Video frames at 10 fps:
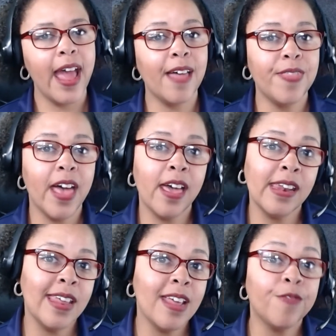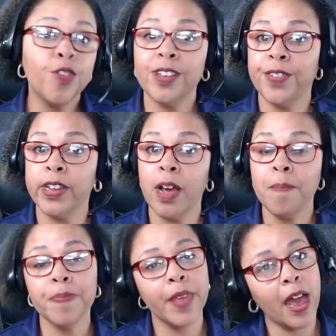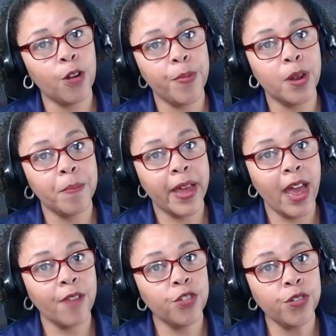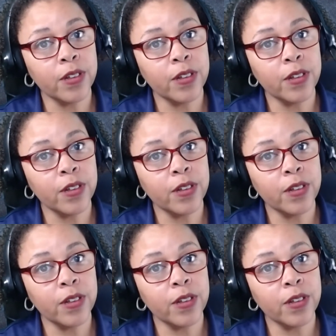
And then if those filled up, I'd open up my afternoon